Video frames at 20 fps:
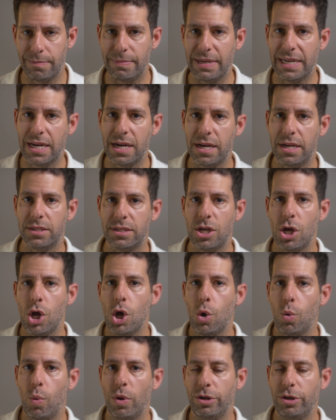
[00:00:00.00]
because
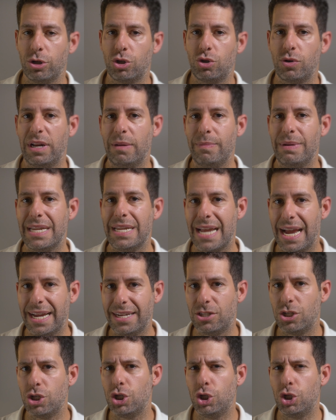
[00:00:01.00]
when you're trying to be
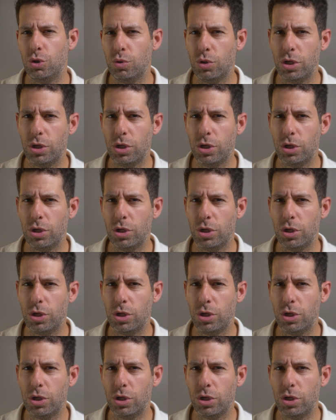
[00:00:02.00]
nice and do